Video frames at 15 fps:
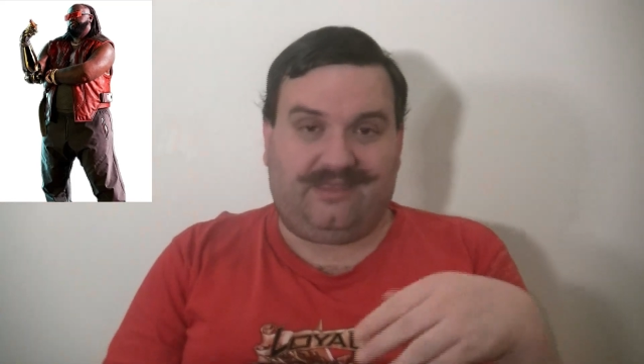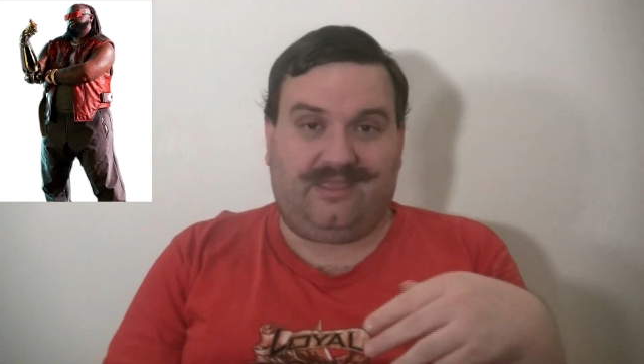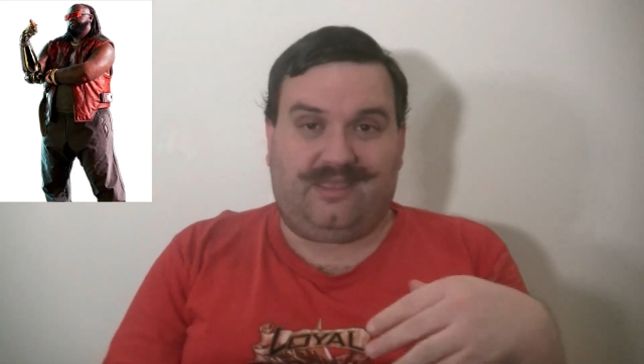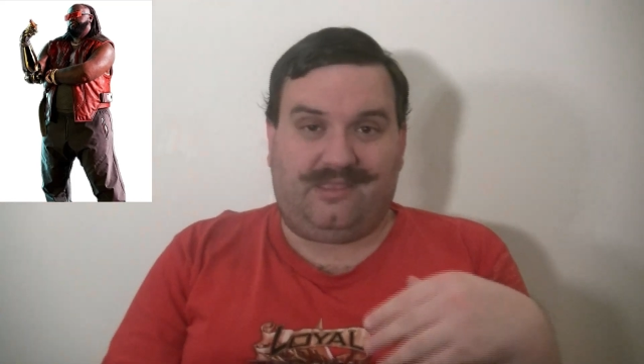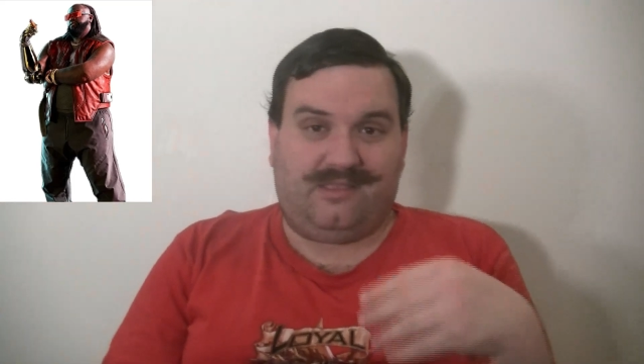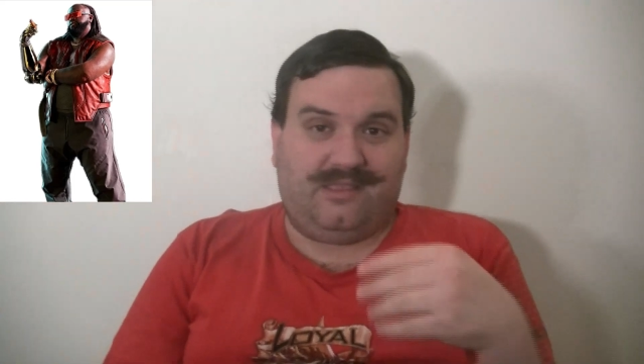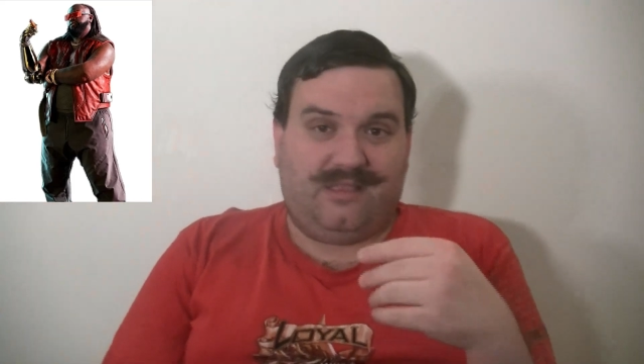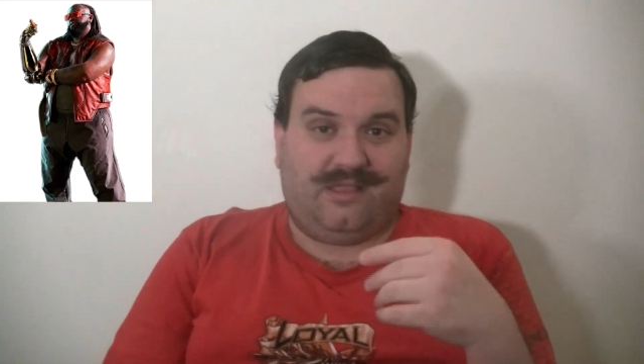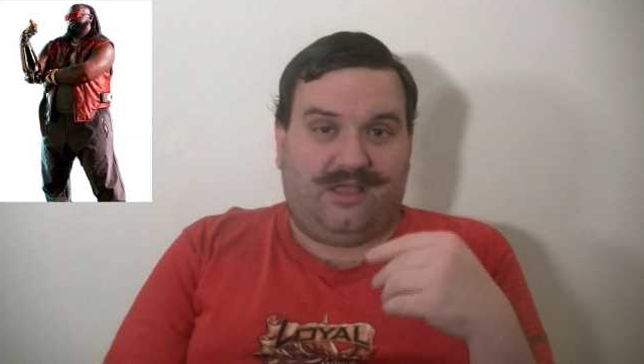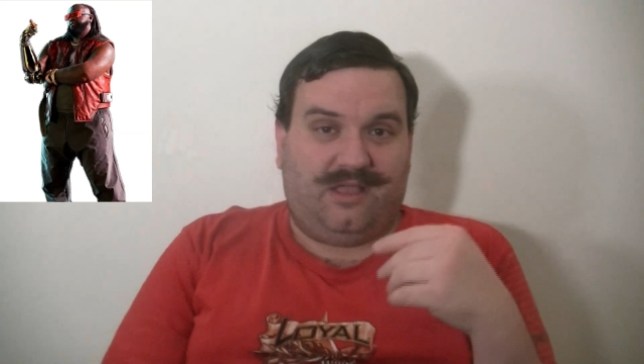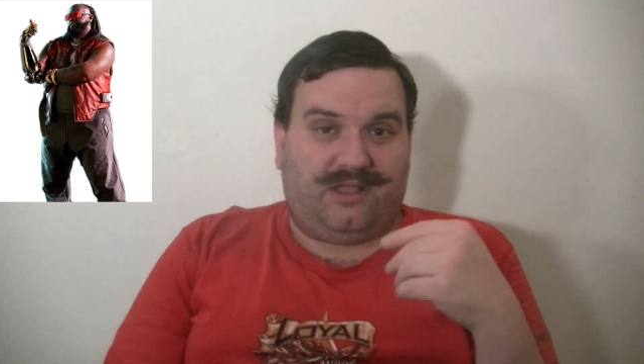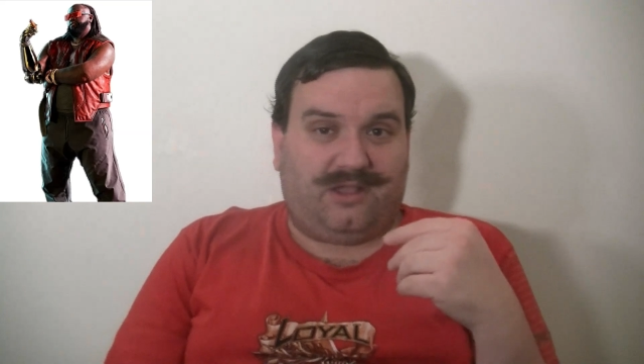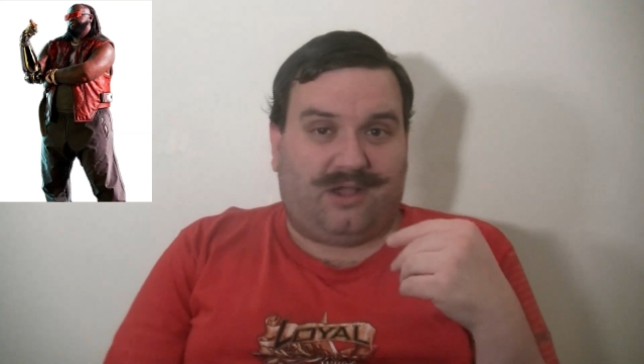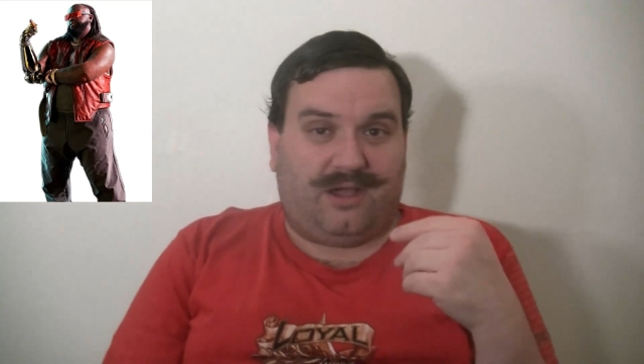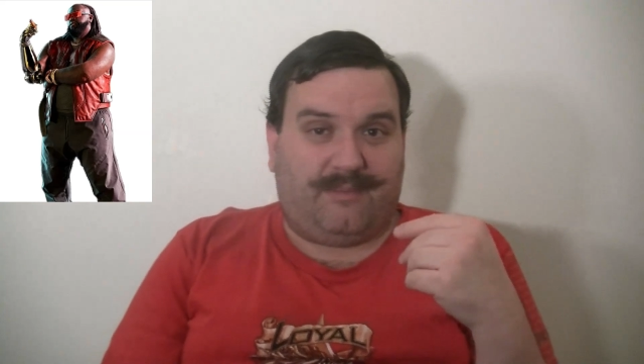the
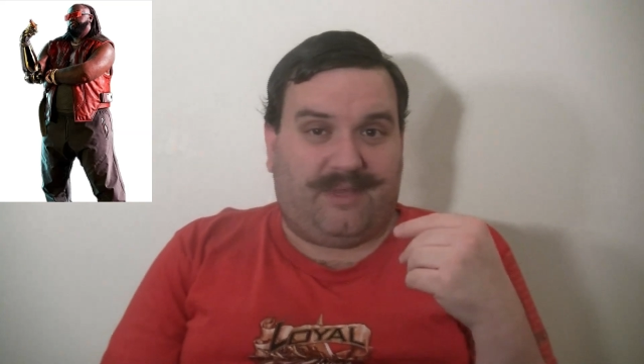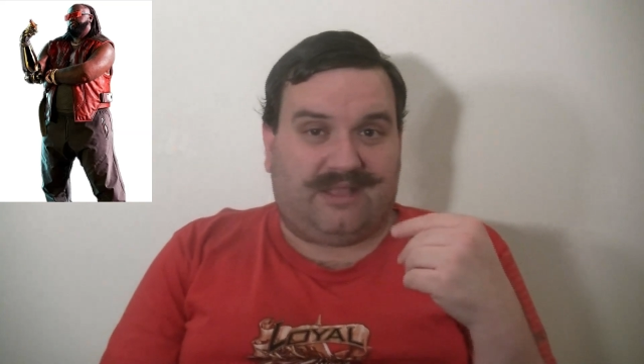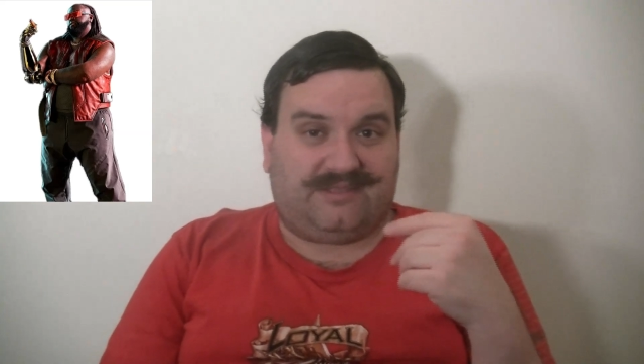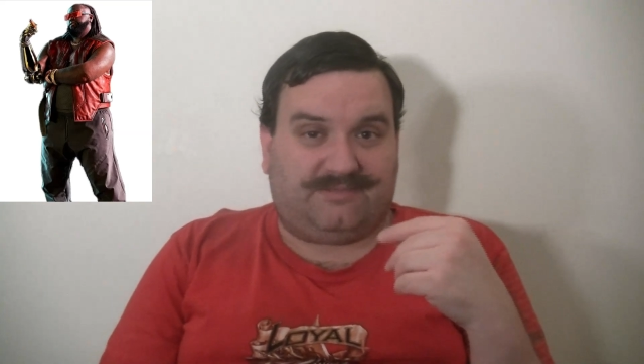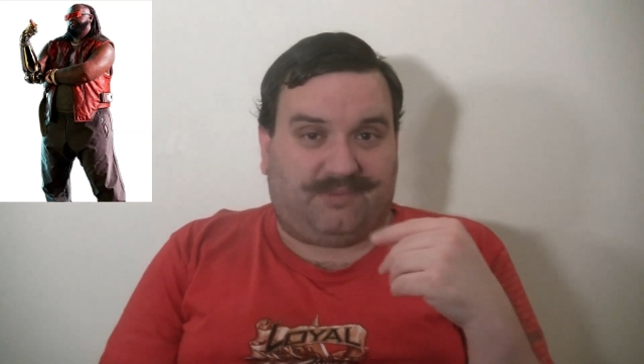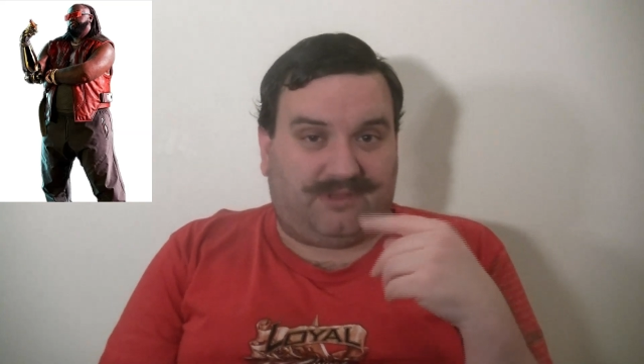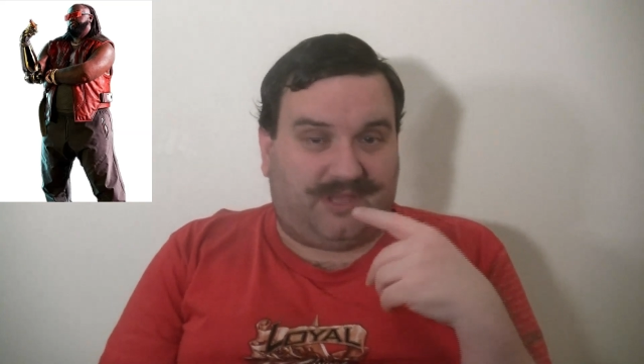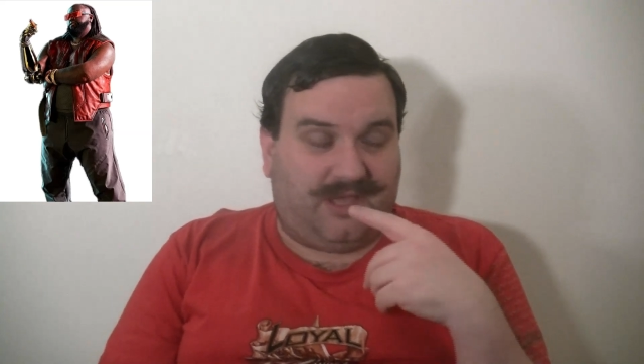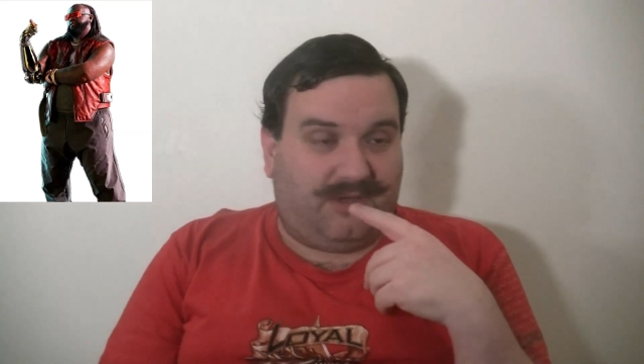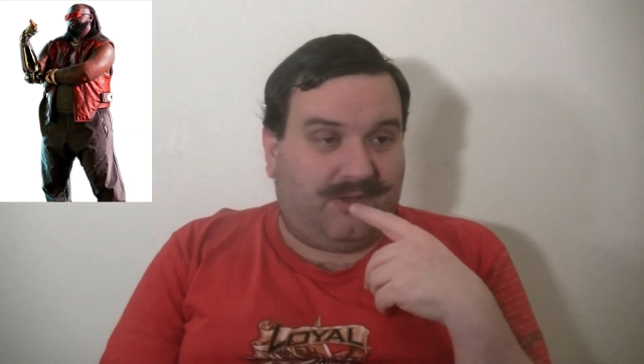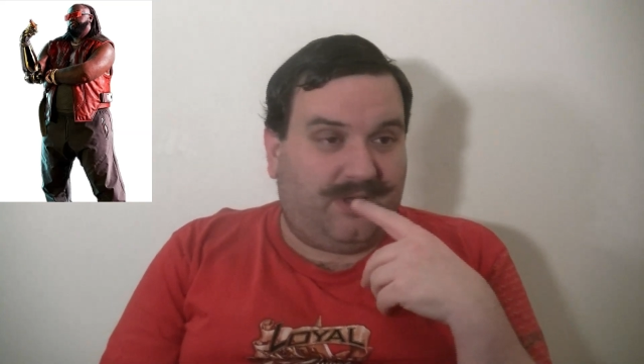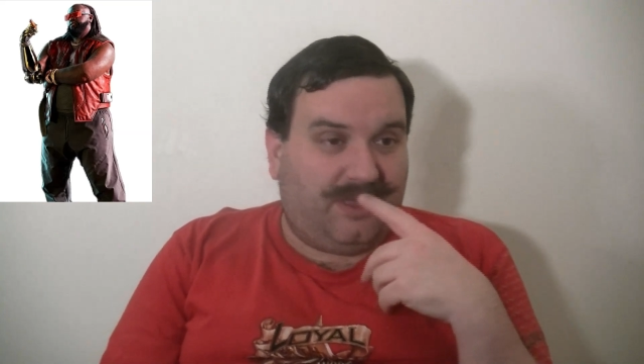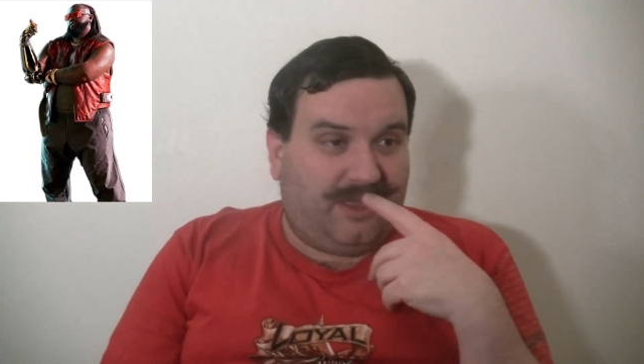comments below.